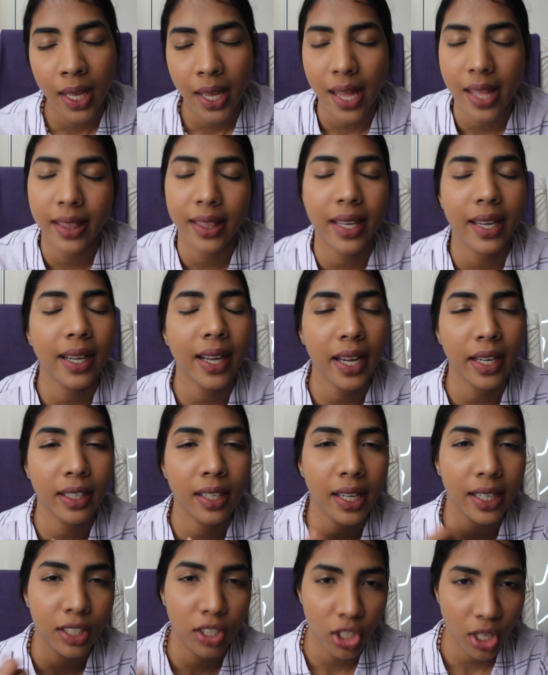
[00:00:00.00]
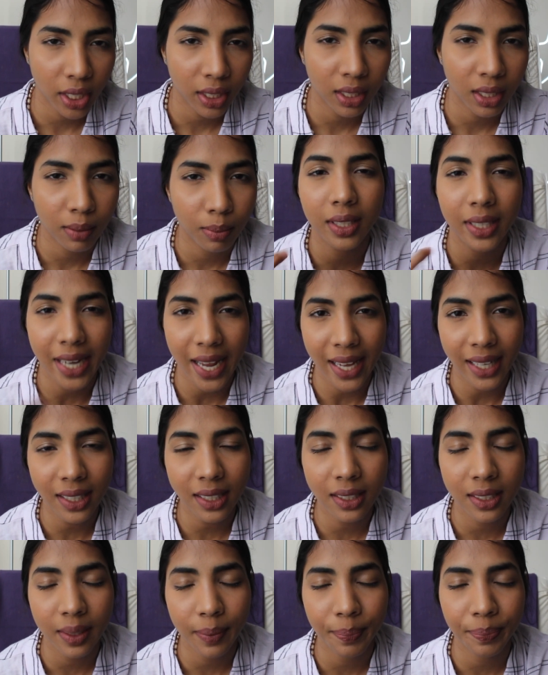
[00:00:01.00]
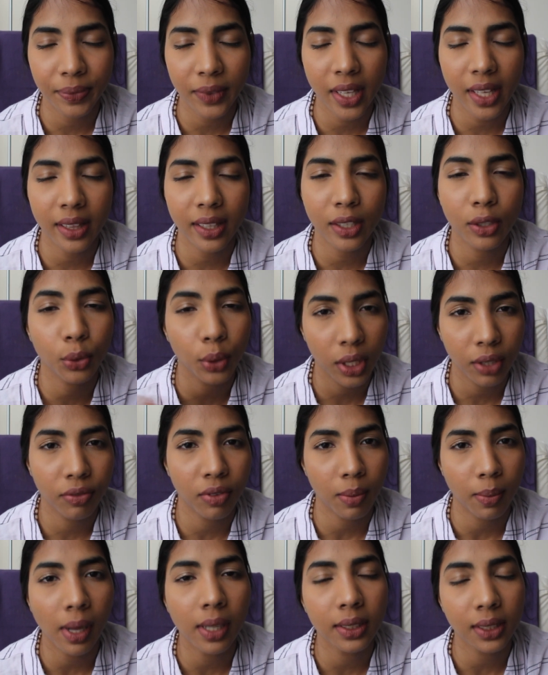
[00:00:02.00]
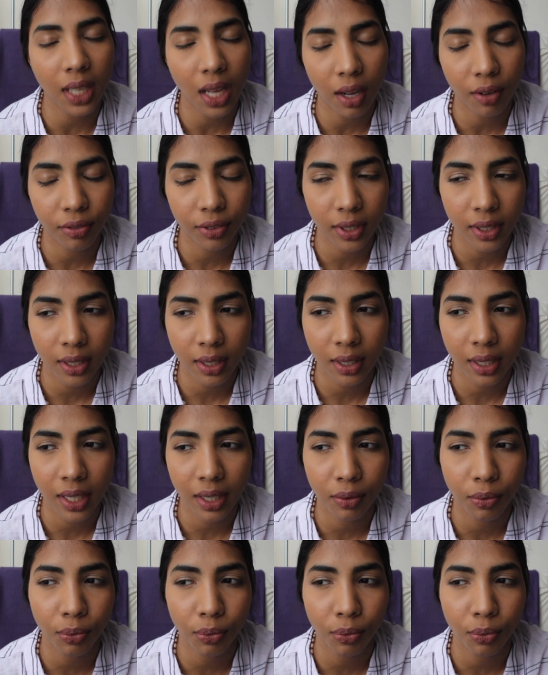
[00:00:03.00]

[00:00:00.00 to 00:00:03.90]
and they kind of like checked the tags, and they took it from us after